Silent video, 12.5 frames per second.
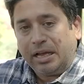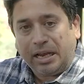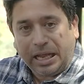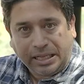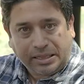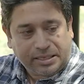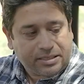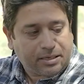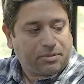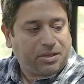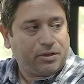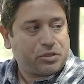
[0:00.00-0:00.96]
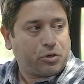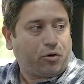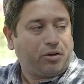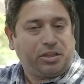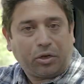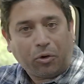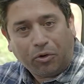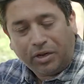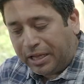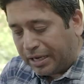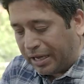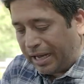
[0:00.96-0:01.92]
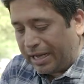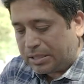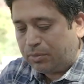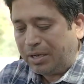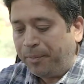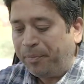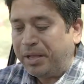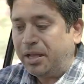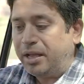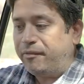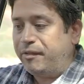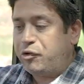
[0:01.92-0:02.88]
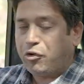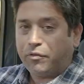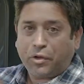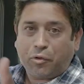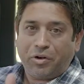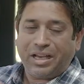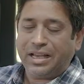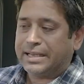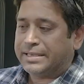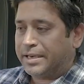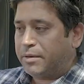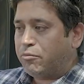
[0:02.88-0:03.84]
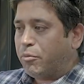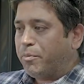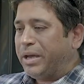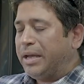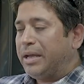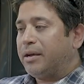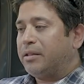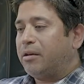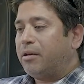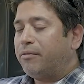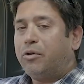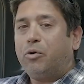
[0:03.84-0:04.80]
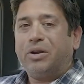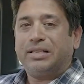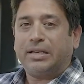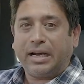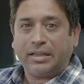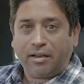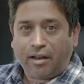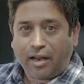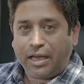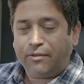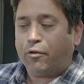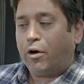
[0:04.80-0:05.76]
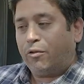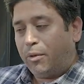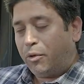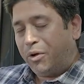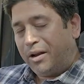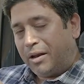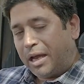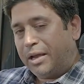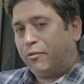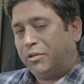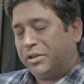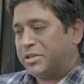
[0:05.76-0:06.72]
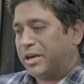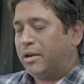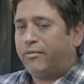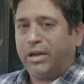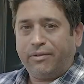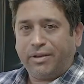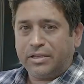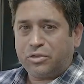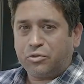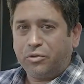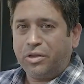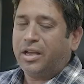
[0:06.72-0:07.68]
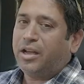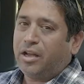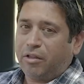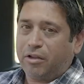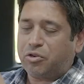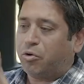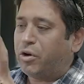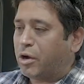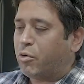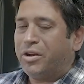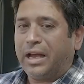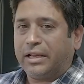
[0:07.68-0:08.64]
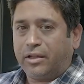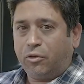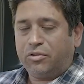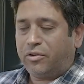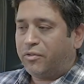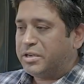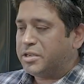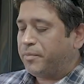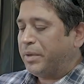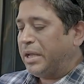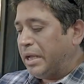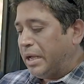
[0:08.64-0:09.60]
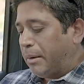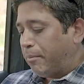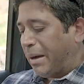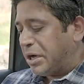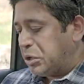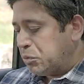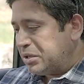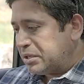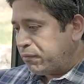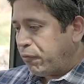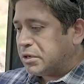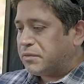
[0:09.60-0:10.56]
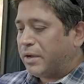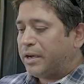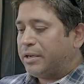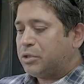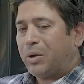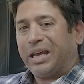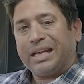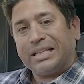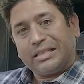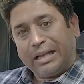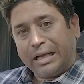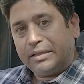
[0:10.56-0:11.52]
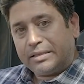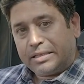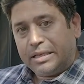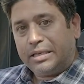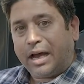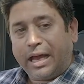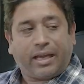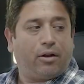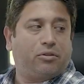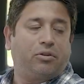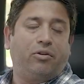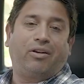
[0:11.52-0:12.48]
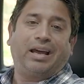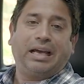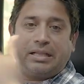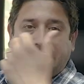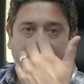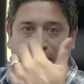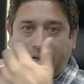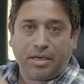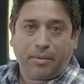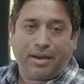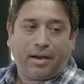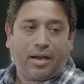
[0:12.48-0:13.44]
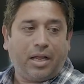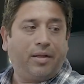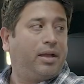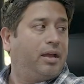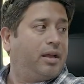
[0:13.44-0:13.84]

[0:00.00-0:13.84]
like this, something we saw in the Kodiaq as well. We drove the Kodiaq yesterday in Mumbai. The review is either live or we will be going live on the channel very, very soon. The Skoda Kodiaq, the new generation. Back to this Volkswagen, so I can slide the seat. I can also recline the seat independently.